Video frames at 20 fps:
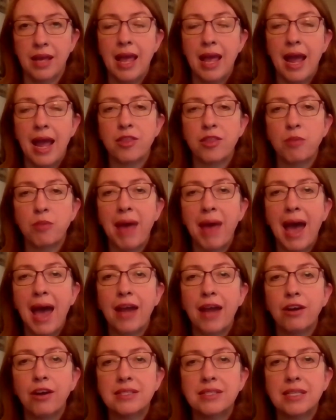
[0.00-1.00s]
And the
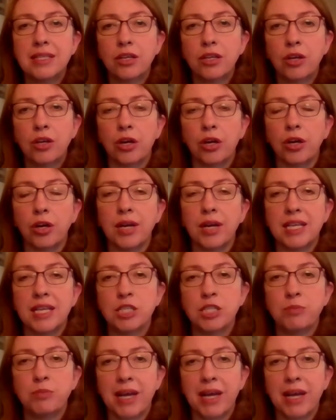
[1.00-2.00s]
patterns that occur,
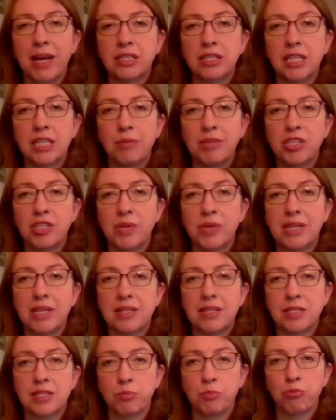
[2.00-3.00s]
especially between
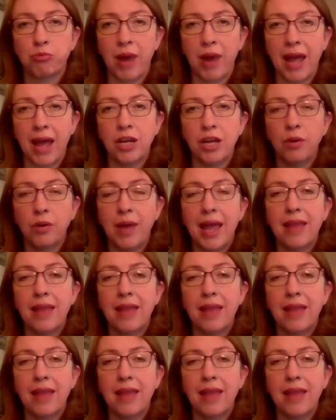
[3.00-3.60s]
the soprano